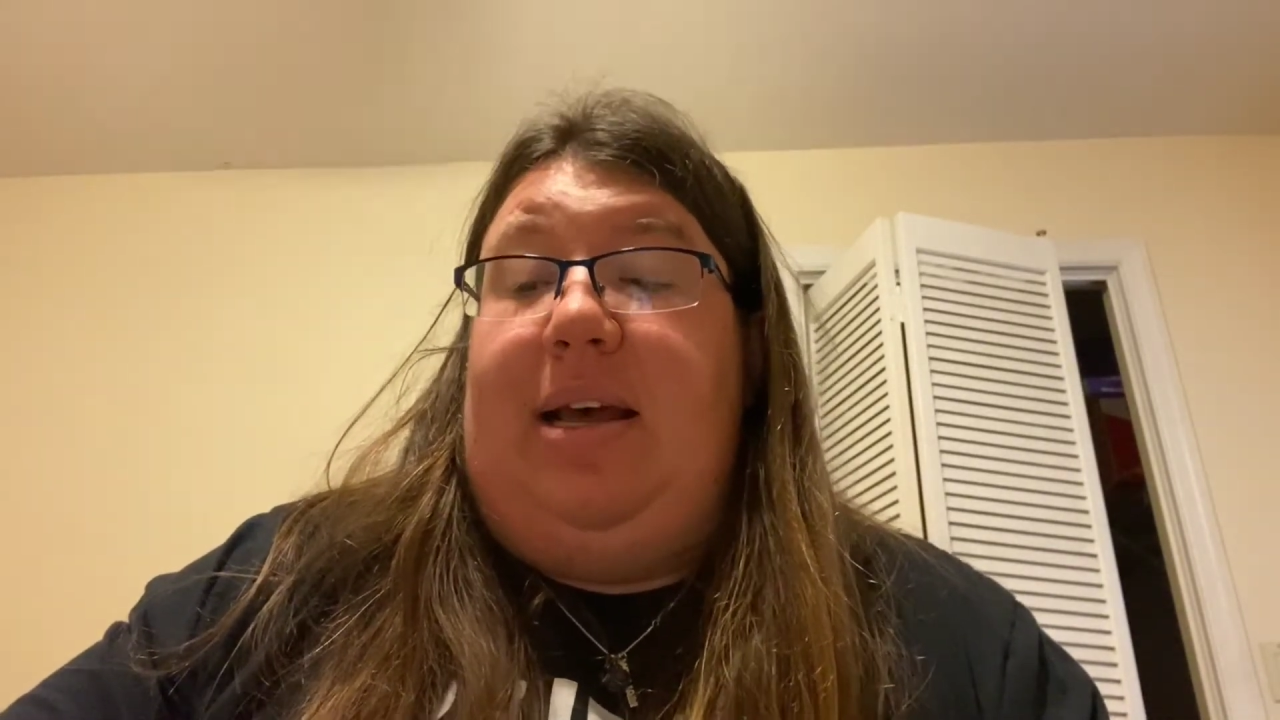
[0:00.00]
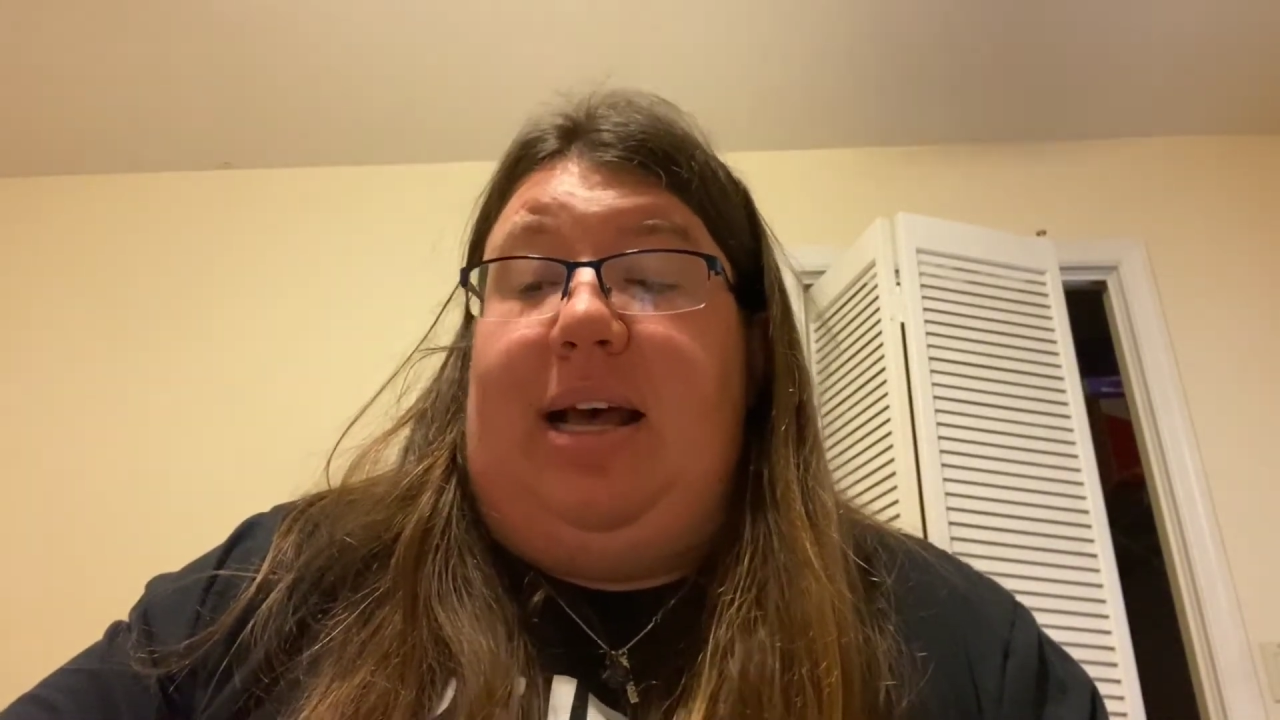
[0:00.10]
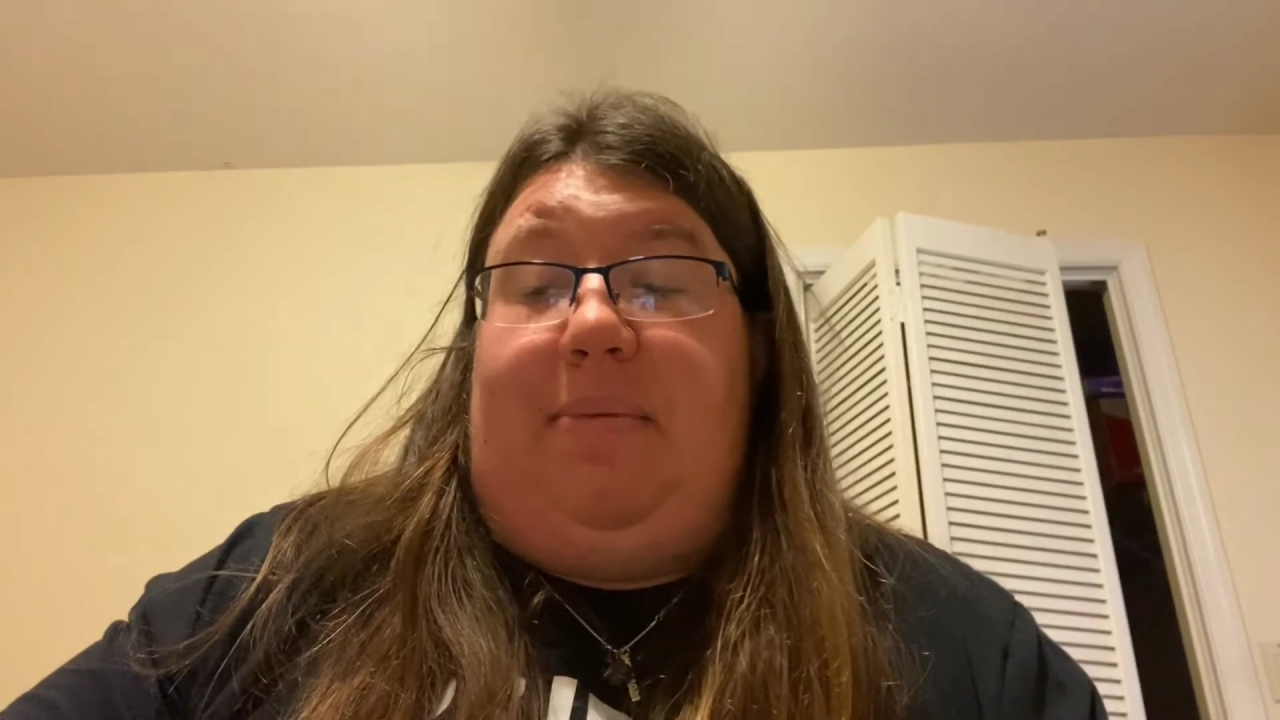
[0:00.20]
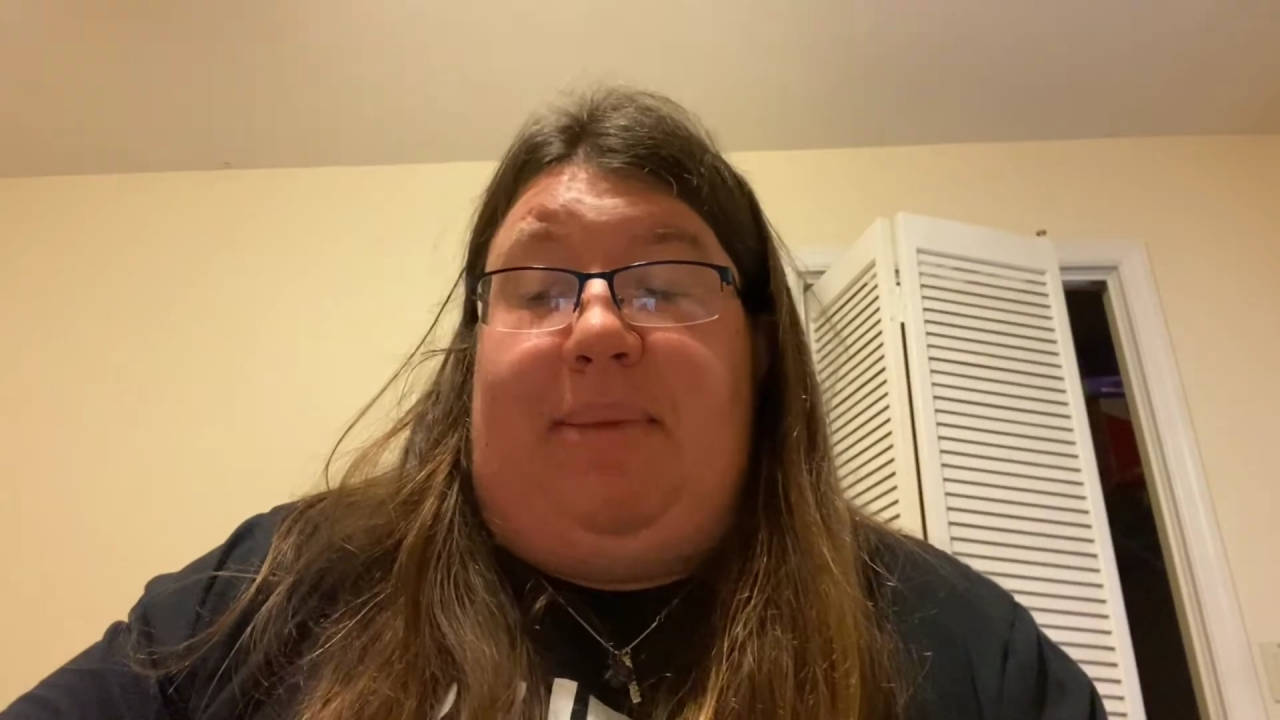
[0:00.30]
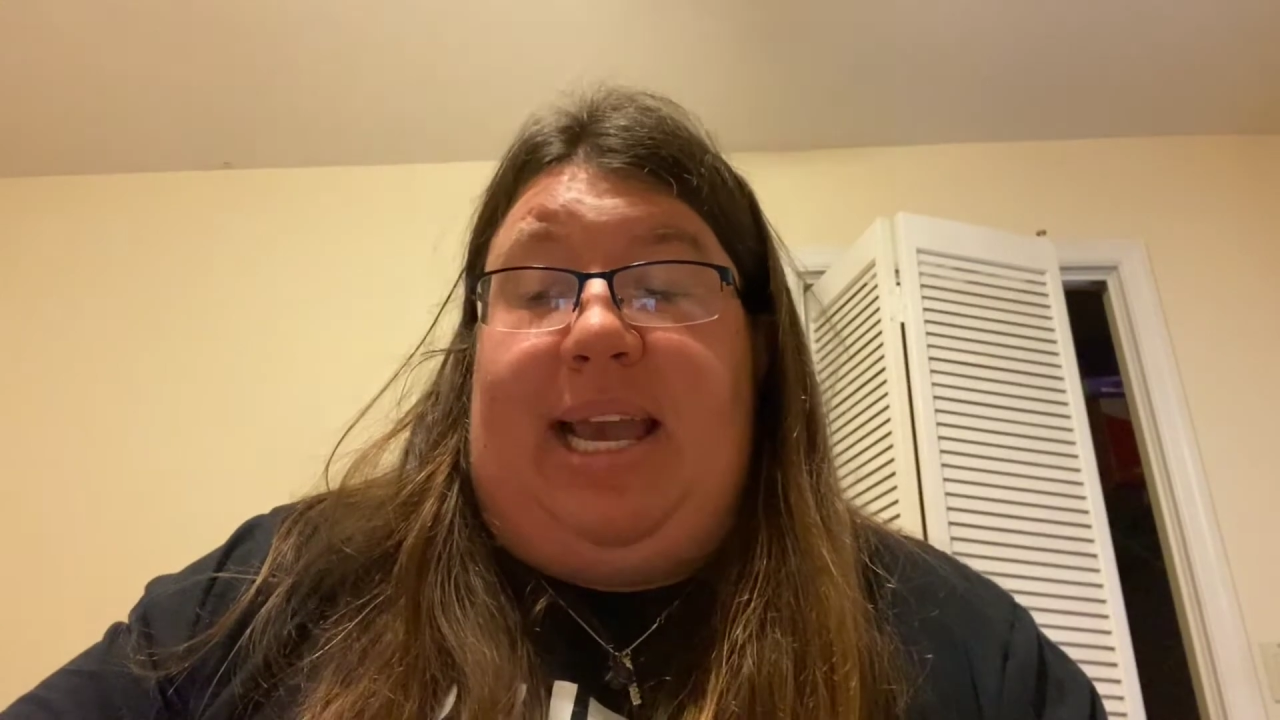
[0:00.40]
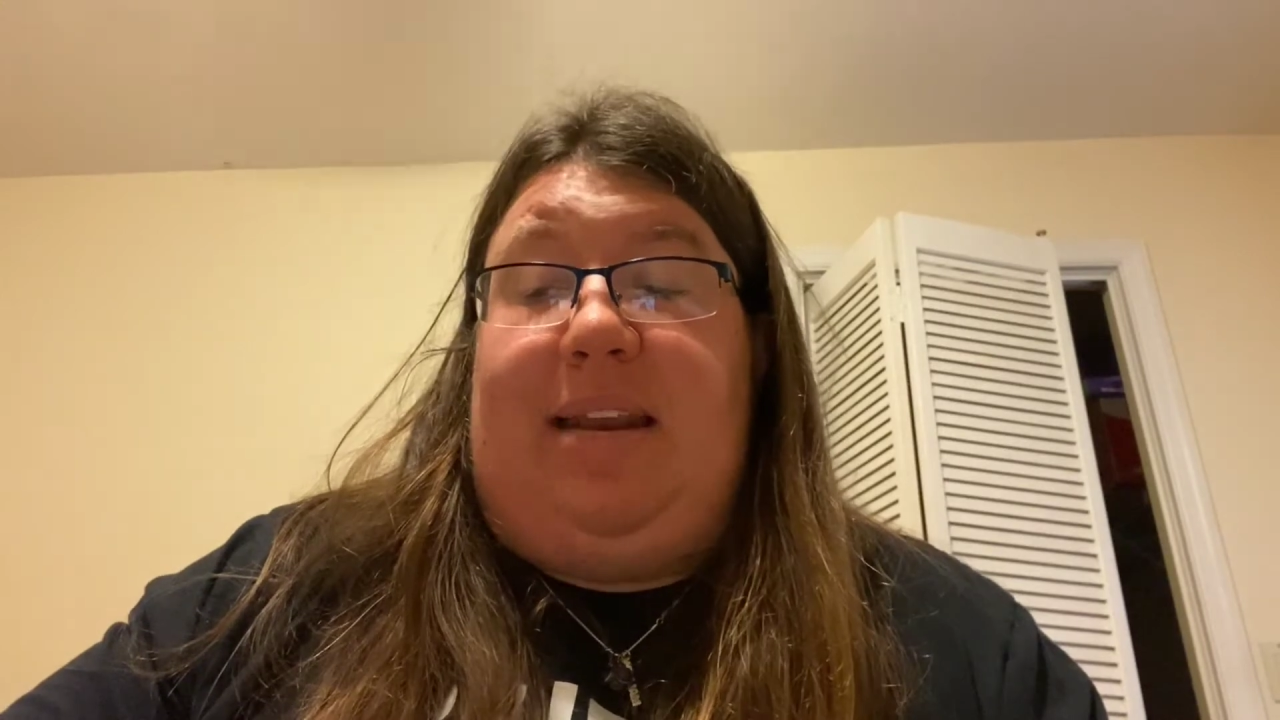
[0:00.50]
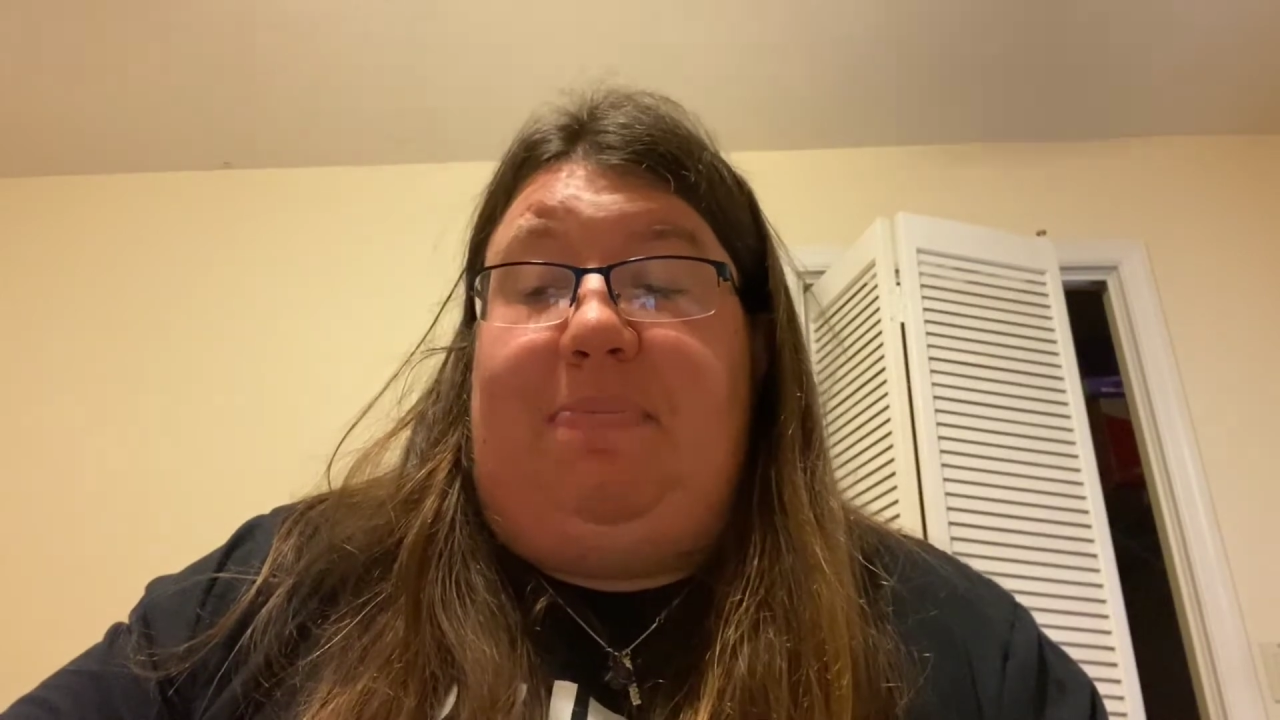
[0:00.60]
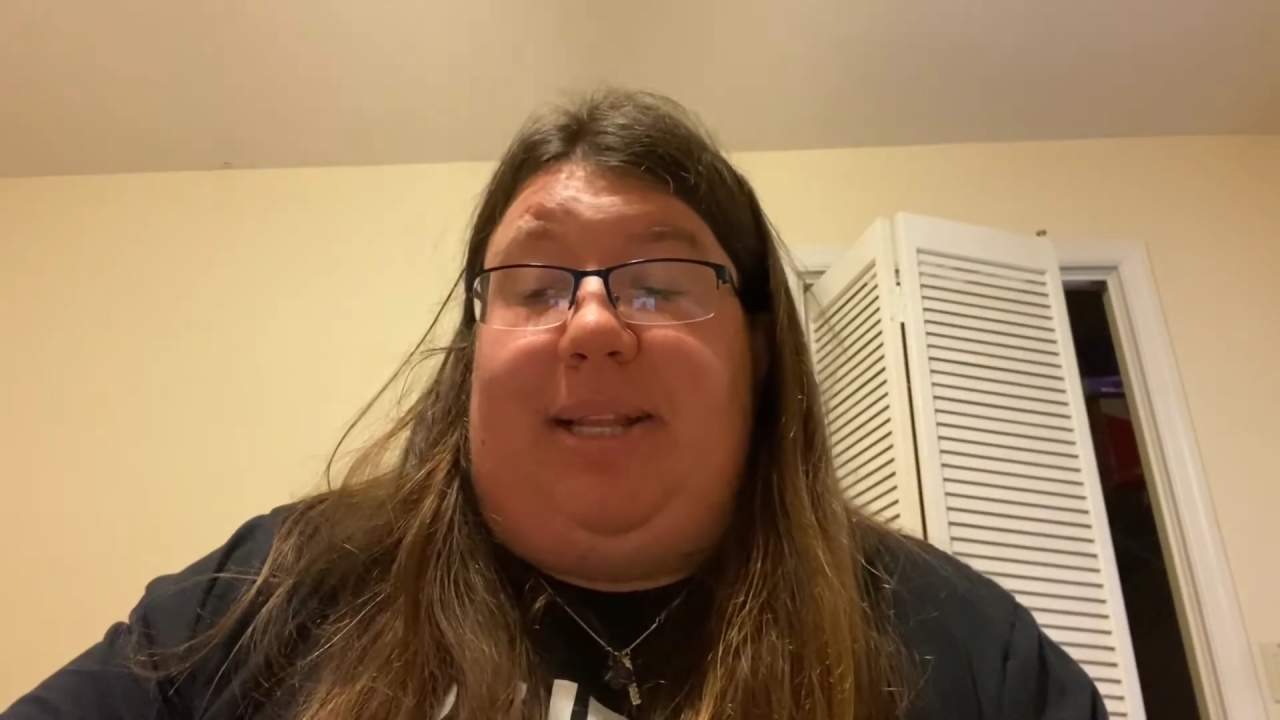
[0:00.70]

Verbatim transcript: A man